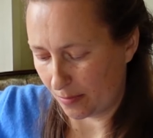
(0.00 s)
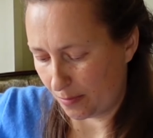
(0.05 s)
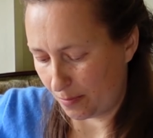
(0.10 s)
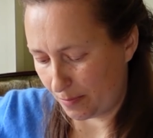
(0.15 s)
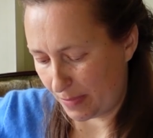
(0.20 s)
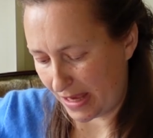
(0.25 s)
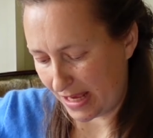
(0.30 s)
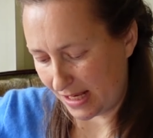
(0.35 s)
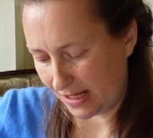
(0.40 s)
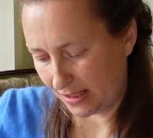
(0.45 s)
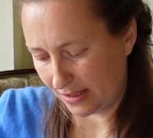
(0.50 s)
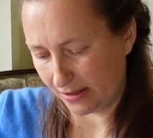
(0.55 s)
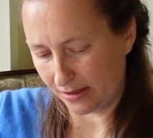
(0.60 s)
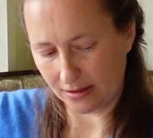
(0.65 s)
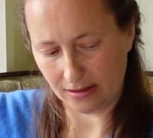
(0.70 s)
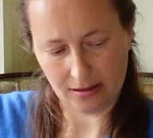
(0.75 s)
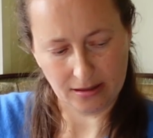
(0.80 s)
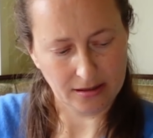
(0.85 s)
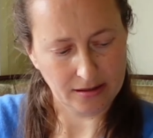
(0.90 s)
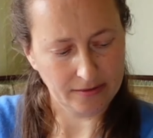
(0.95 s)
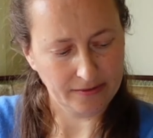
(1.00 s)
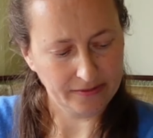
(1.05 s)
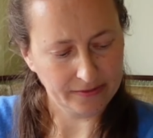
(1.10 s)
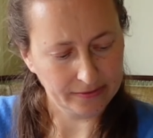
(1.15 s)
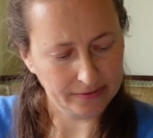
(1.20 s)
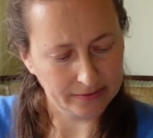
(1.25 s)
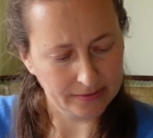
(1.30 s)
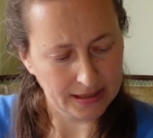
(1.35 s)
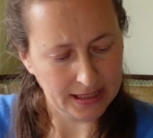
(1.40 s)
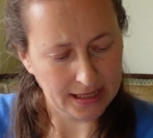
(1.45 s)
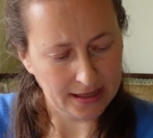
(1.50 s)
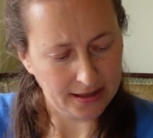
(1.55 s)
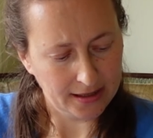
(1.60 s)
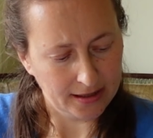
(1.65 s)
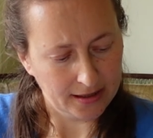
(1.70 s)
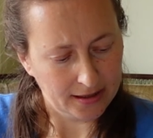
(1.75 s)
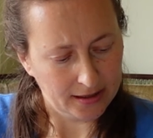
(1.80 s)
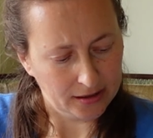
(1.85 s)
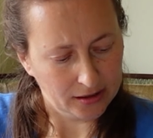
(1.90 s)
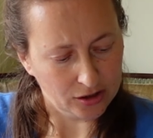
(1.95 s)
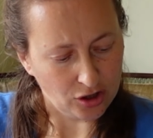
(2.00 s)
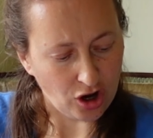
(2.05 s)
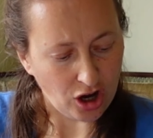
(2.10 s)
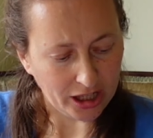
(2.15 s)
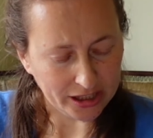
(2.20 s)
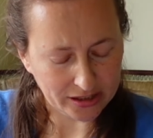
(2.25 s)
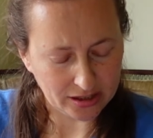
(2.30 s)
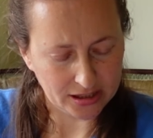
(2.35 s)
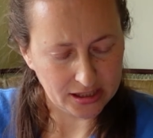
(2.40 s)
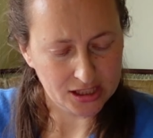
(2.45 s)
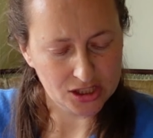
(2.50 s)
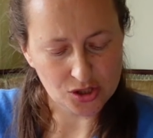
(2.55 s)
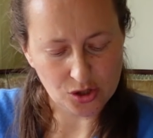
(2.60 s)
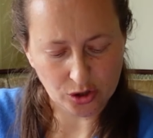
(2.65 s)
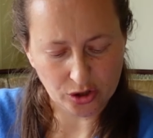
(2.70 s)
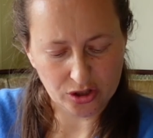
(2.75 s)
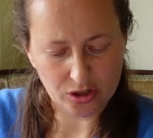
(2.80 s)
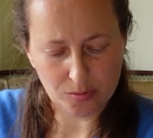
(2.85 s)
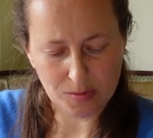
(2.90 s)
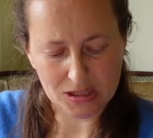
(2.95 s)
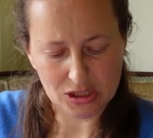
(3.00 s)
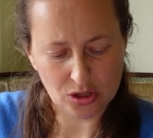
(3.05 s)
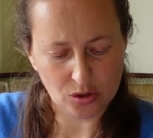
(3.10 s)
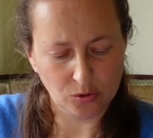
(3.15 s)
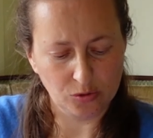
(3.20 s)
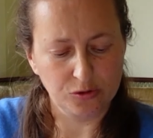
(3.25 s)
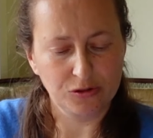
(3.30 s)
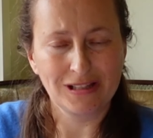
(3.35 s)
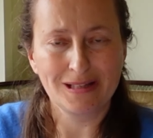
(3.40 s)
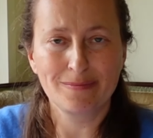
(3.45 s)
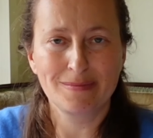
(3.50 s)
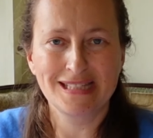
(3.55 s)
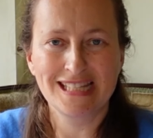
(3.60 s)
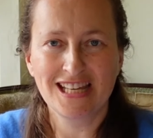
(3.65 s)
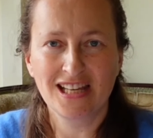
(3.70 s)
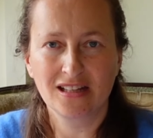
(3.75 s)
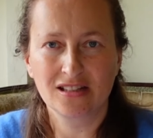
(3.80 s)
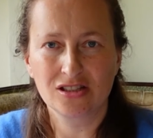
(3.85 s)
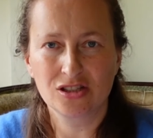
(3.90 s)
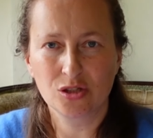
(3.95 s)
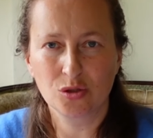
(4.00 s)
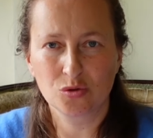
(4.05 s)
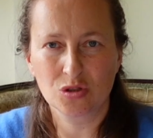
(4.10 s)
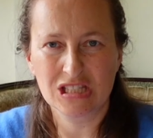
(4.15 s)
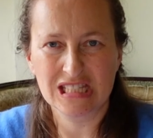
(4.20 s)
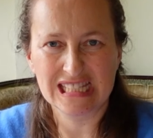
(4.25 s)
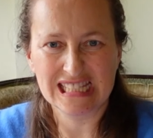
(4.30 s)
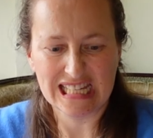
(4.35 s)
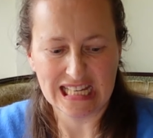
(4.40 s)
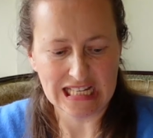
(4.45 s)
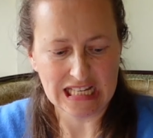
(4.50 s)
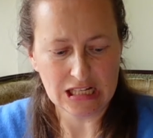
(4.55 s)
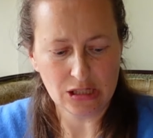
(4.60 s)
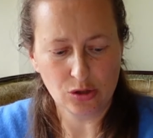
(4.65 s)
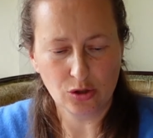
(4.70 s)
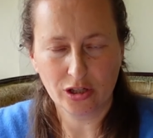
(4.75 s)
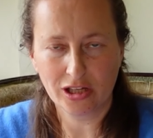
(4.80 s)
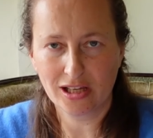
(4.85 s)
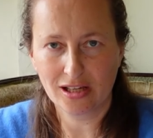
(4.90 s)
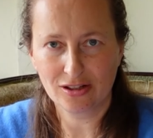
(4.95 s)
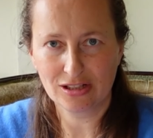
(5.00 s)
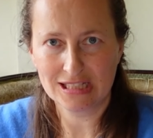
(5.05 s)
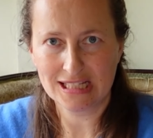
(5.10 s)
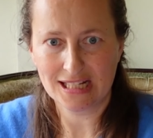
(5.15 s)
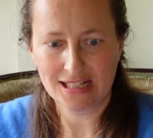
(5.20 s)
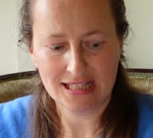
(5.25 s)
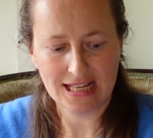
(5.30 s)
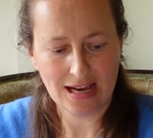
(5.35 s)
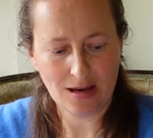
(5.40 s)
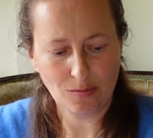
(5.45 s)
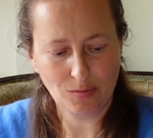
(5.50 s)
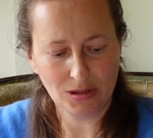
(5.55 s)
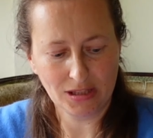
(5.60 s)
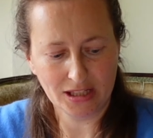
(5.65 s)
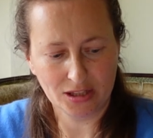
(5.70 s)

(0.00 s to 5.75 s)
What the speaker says: pink cotton is not going to be so flimsy and so skinny looking on that table.